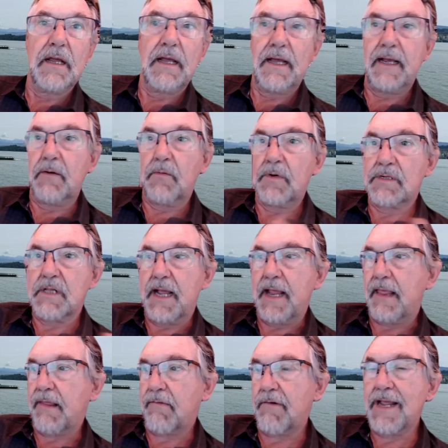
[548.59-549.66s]
And it was
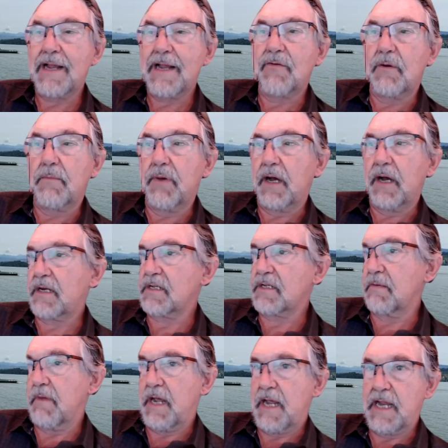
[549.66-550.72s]
like $300 to
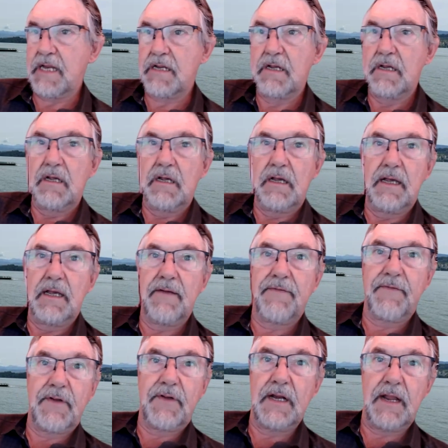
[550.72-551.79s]
make if
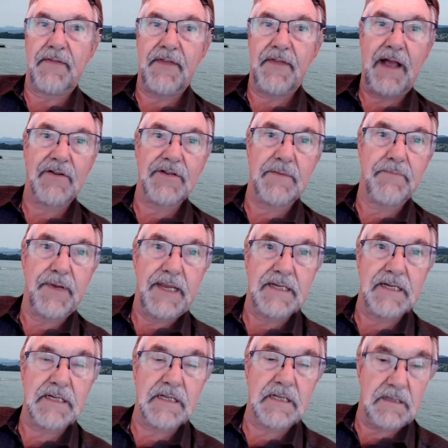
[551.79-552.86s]
in 1,000
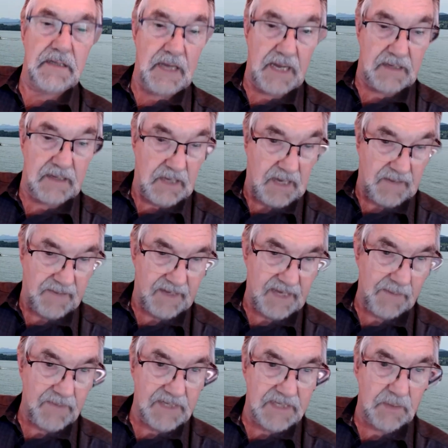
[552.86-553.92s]
pieces. And the
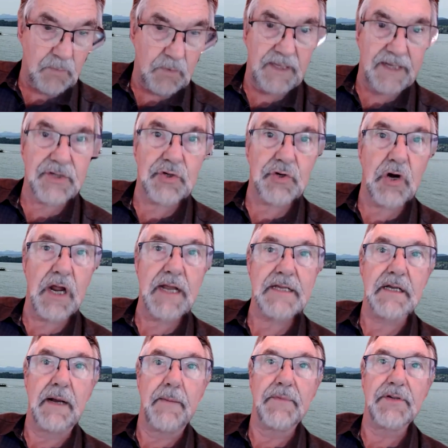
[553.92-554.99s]
company said, well, let's try
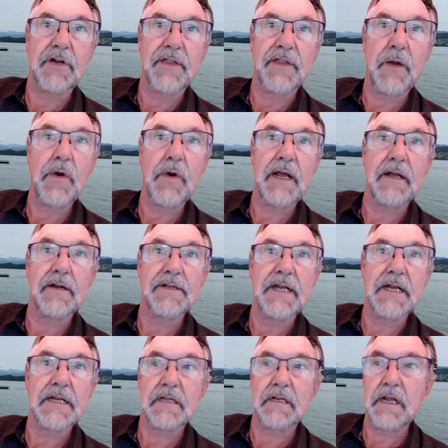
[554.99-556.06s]
some. So they went out and
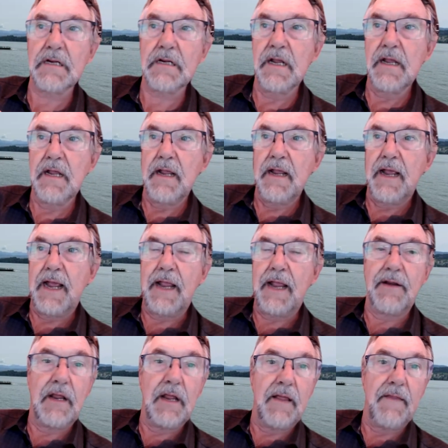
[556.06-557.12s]
tested it.
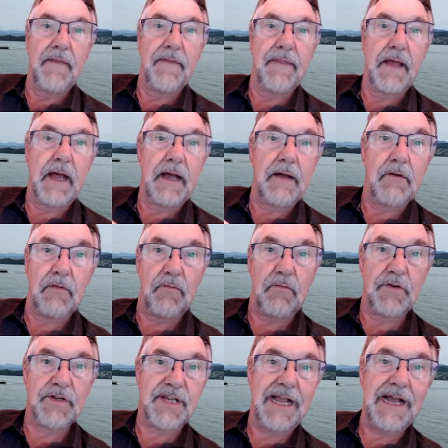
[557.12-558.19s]
And the
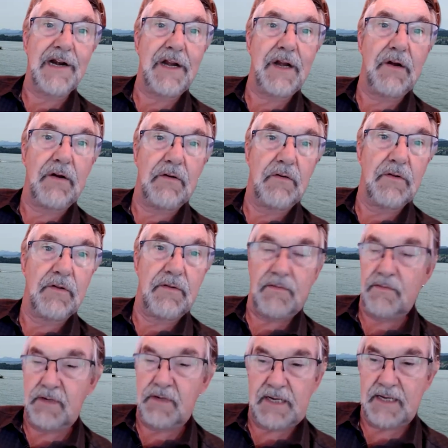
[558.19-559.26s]
resounding
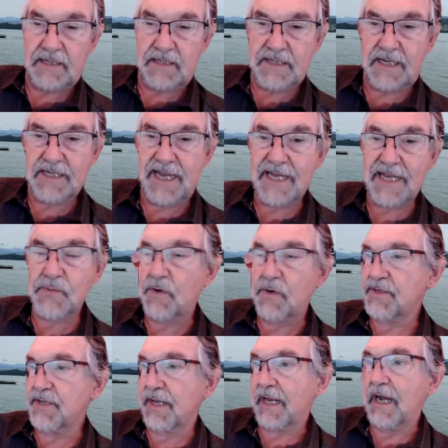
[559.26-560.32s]
success
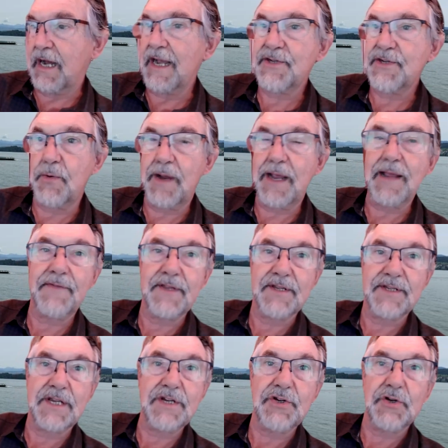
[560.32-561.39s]
was the guys who had this
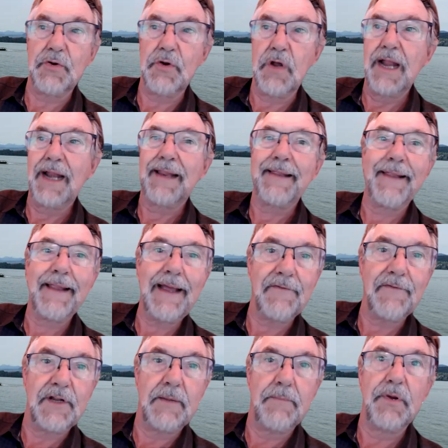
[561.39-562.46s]
issue
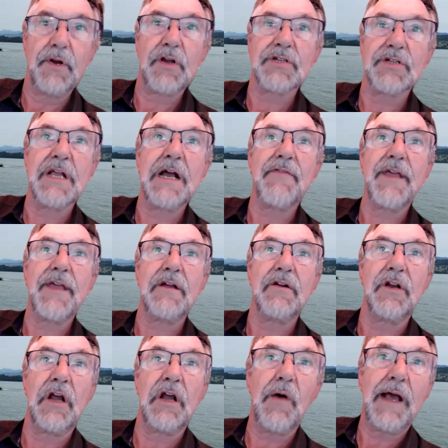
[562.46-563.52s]
loved it because now they
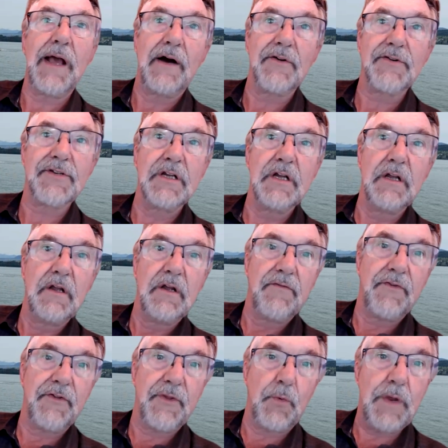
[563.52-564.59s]
could go out
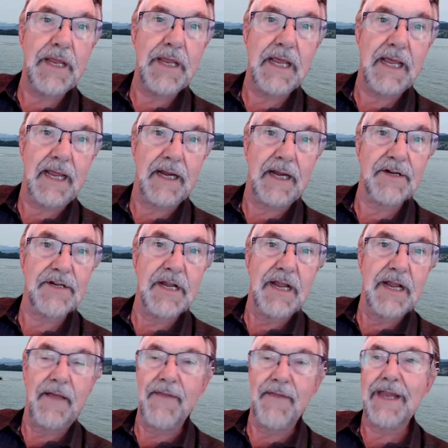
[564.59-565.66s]
for the weekend
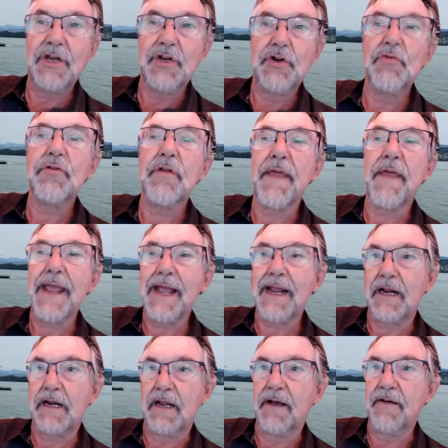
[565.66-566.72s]
and they knew that they had
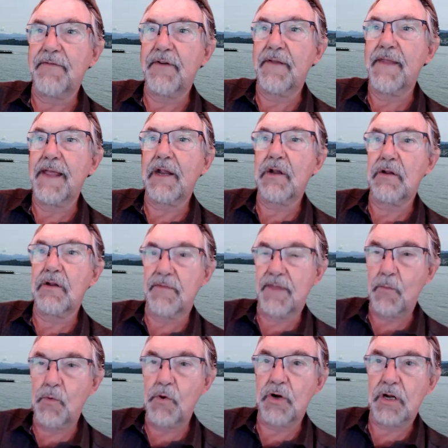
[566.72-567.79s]
enough and they
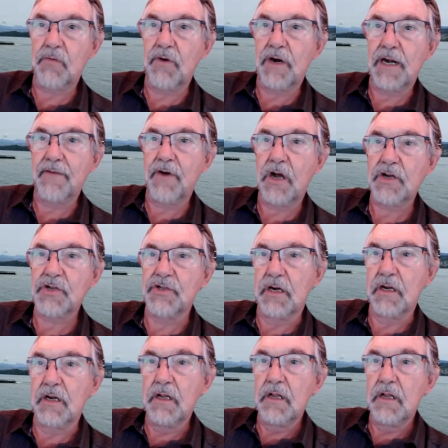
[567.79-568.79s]
weren't going to run out of oxygen.